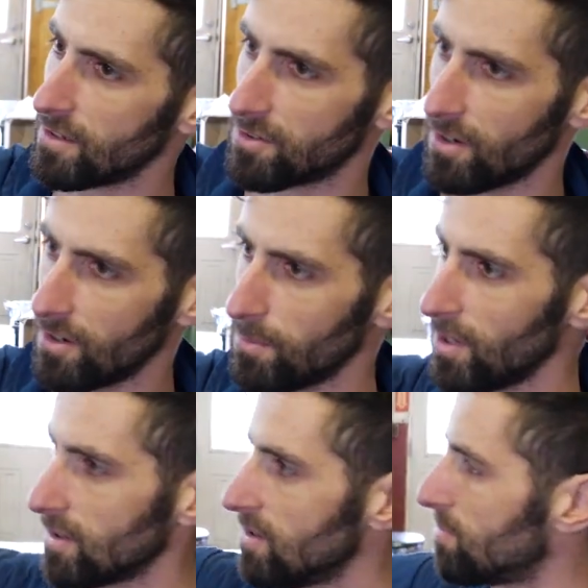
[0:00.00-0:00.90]
and trying to
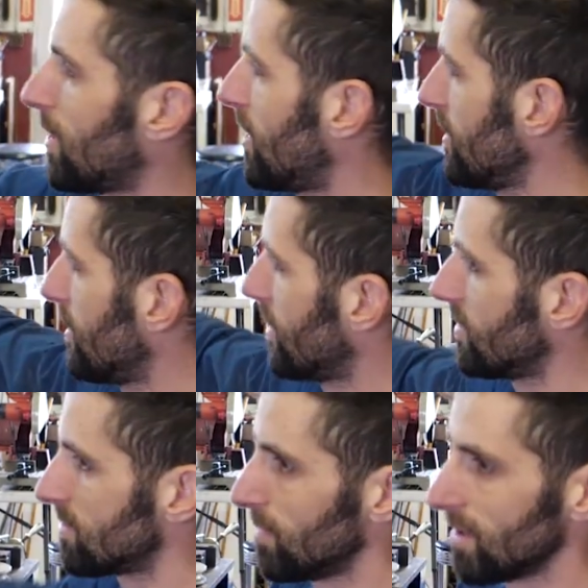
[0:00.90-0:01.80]
make these body
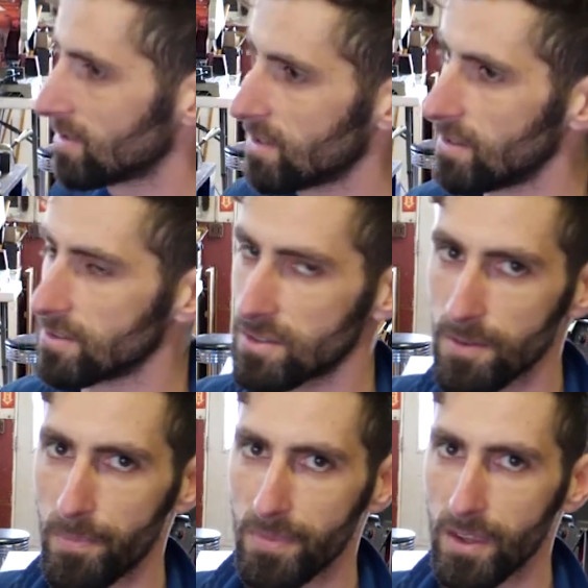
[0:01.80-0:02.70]
lines make sense,
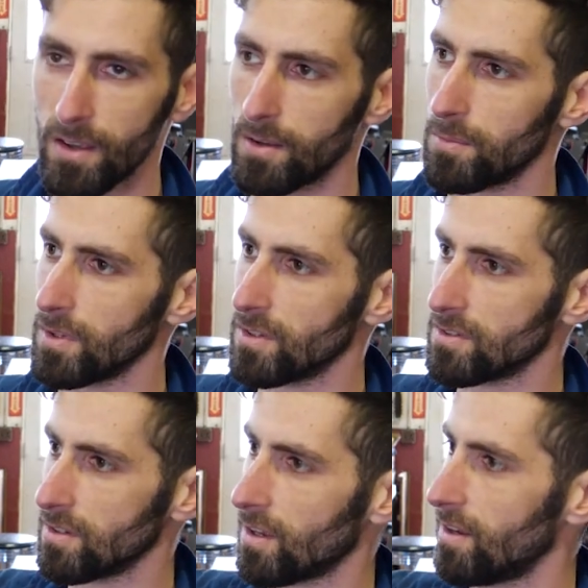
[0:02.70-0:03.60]

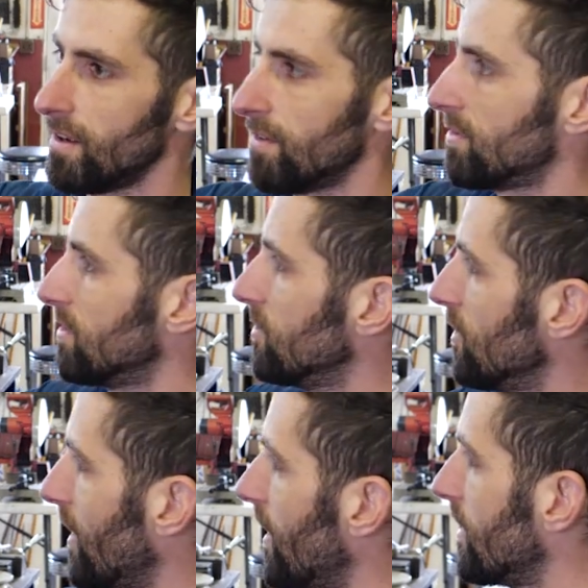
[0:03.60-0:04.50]
because I kind of have to do
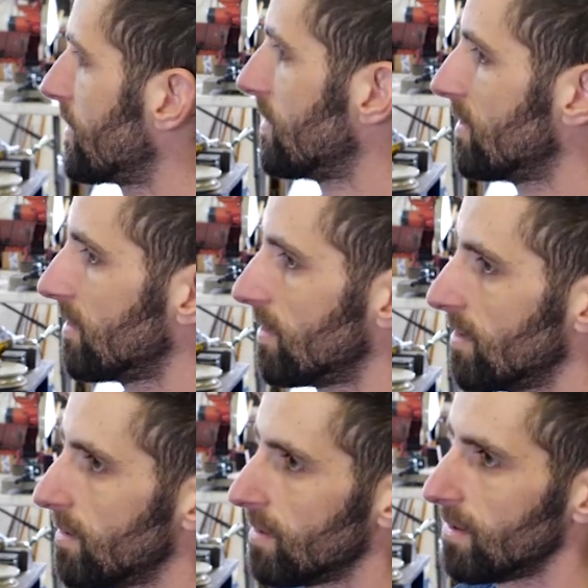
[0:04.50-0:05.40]
that
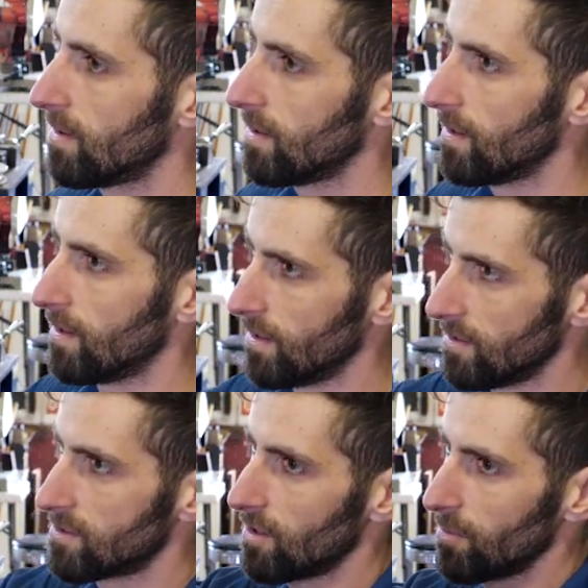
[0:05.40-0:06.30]
and
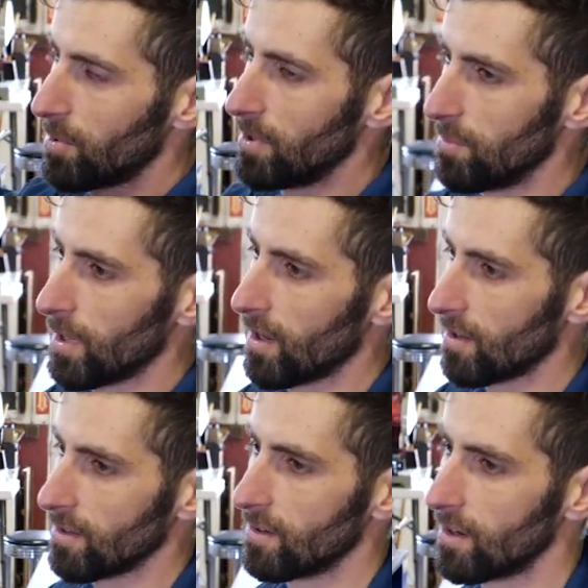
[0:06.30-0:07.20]
then start putting
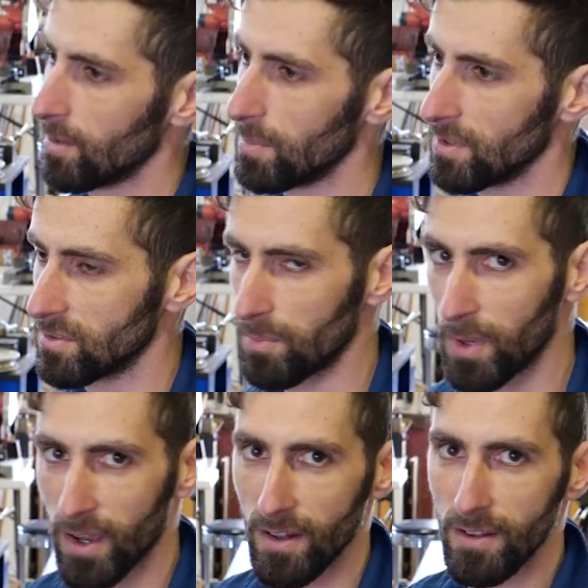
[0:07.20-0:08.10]
paneling on it, because the
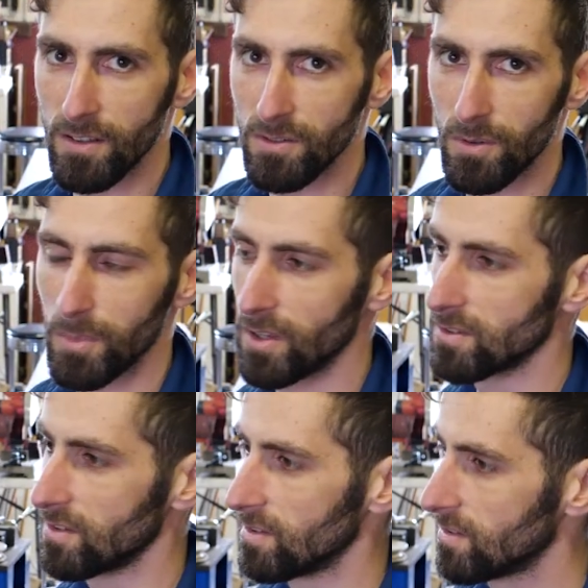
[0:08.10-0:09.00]
paneling is what
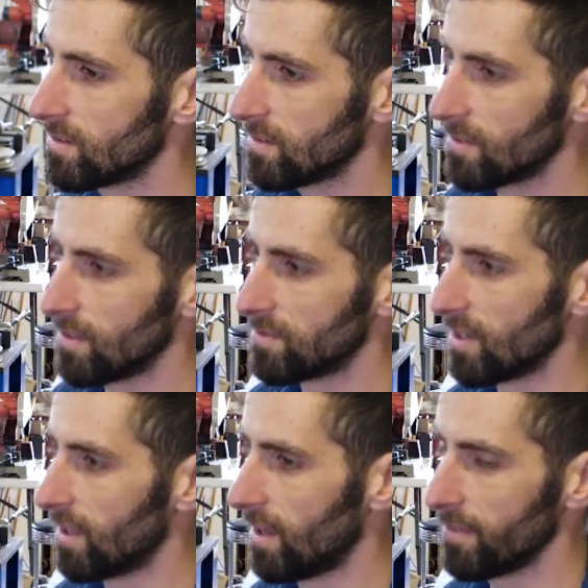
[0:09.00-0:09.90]
makes it, gives
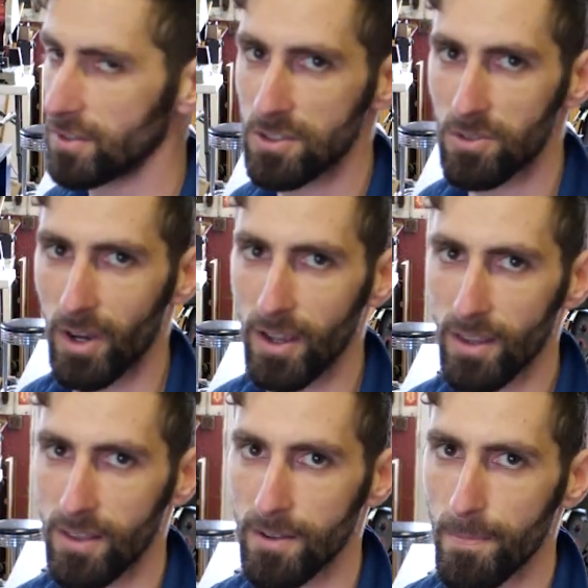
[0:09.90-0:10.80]
it a lot of its
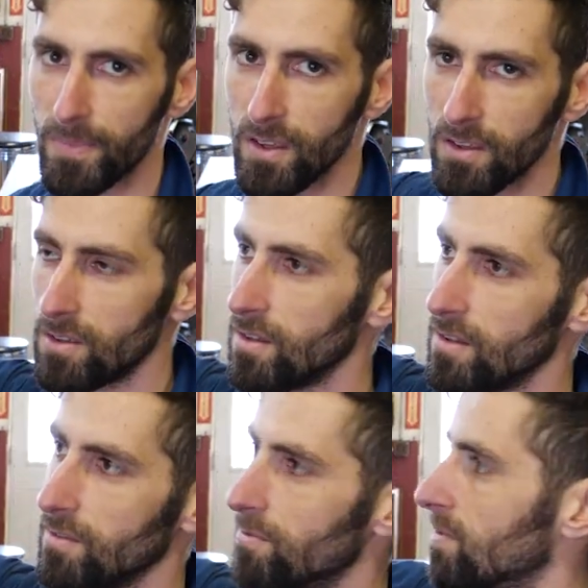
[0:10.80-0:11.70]
strength,
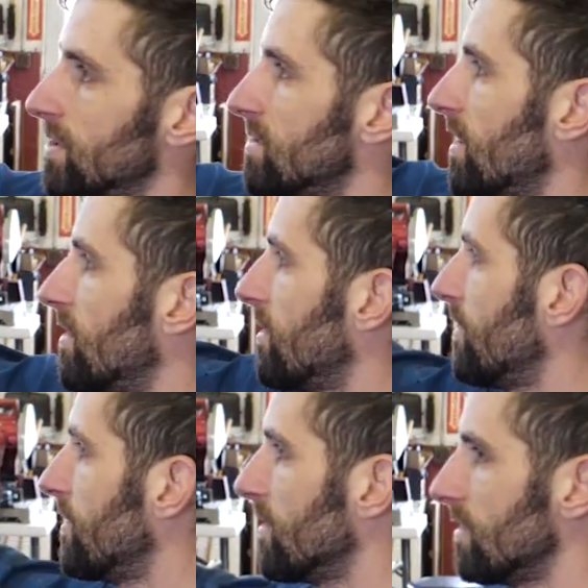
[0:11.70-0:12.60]
and if it's not on
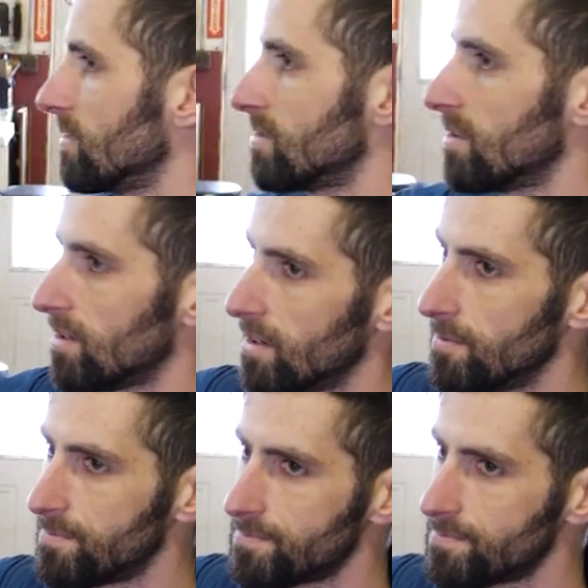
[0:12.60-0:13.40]
there then it's kind